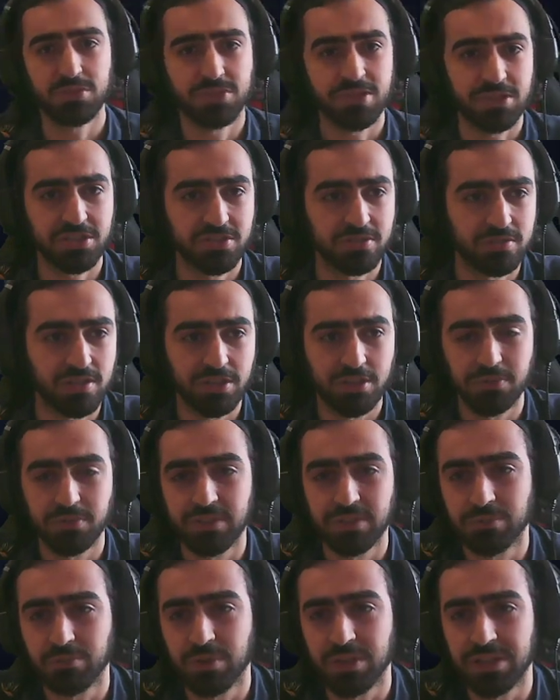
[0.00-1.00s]
section. I don't
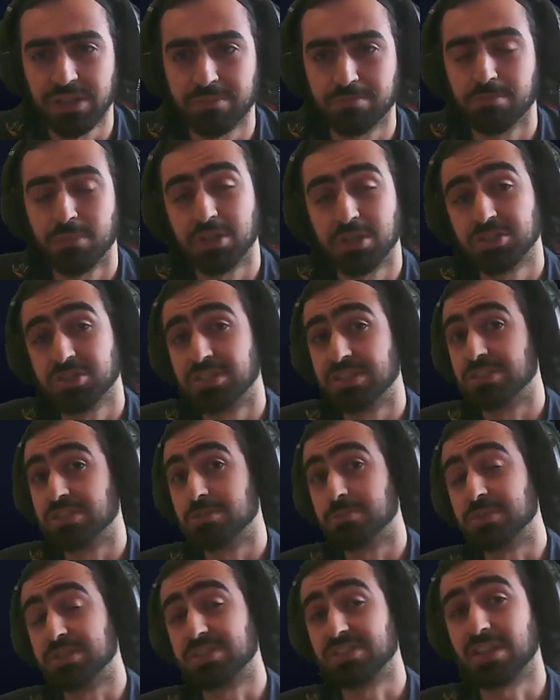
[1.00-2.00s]
think really much needs
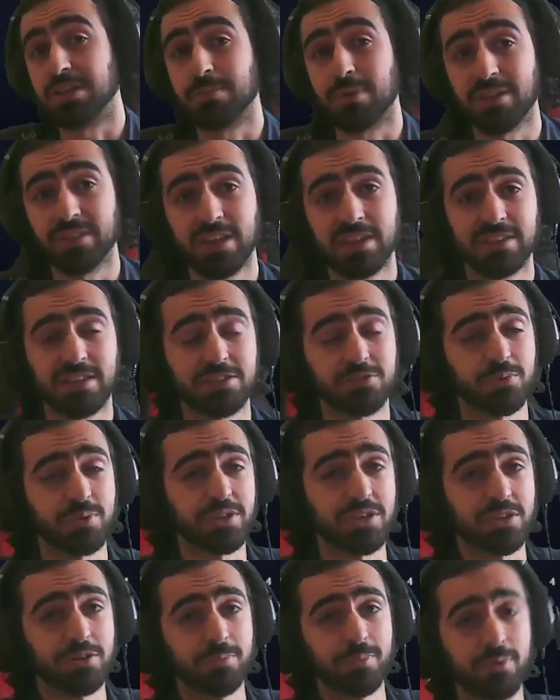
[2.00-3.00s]
to be said about that. That's where
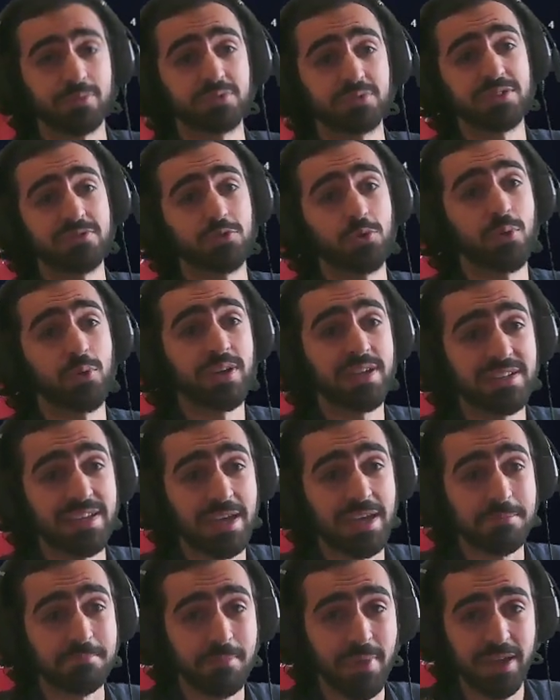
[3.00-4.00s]
you're going to be receiving your
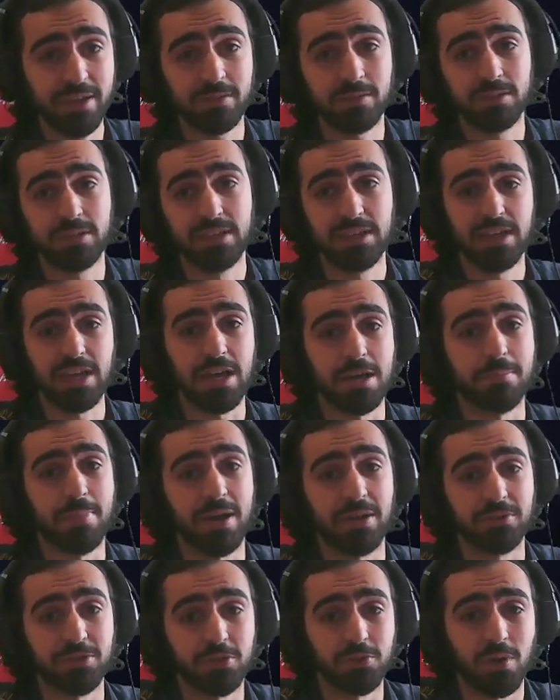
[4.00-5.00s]
in-game mail
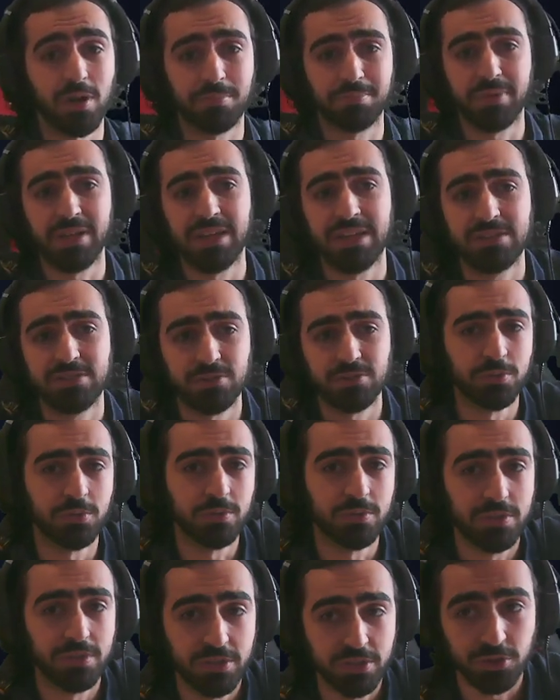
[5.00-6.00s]
about new updates
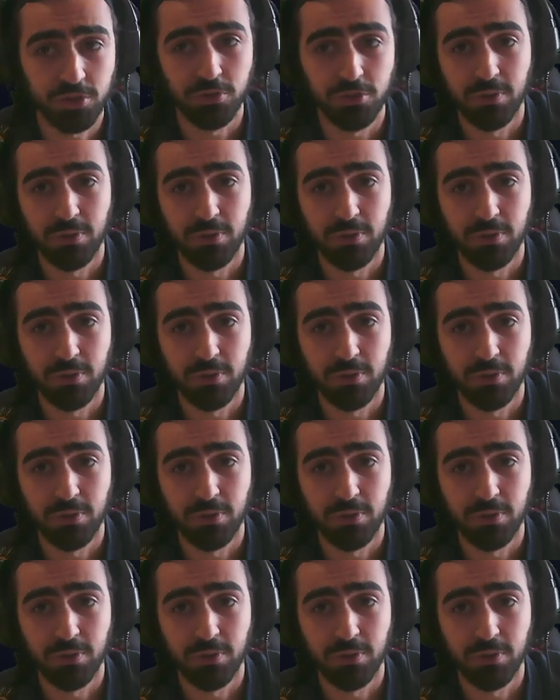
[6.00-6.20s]
or new